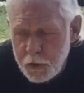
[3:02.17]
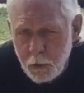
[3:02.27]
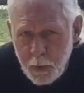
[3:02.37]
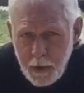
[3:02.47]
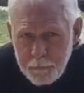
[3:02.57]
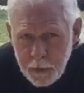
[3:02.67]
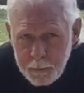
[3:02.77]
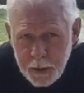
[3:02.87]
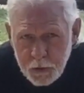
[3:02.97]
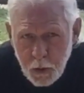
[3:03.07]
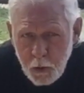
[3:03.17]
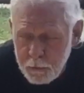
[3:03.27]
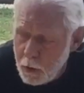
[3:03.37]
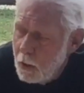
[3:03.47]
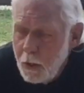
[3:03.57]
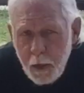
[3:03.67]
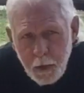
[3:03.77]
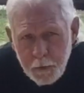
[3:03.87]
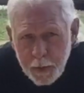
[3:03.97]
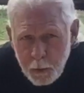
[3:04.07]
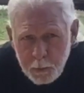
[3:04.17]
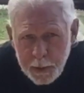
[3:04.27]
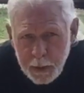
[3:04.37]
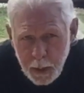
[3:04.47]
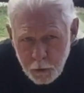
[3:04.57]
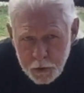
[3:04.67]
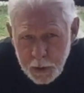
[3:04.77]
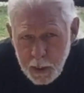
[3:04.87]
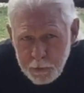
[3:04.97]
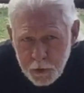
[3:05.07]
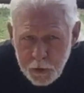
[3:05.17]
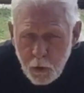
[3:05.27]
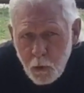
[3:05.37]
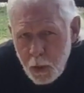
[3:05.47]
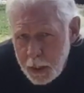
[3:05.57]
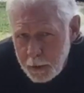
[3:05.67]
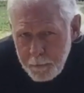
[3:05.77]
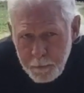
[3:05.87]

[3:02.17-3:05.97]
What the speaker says: So when I flip this over, there will be no staple showing,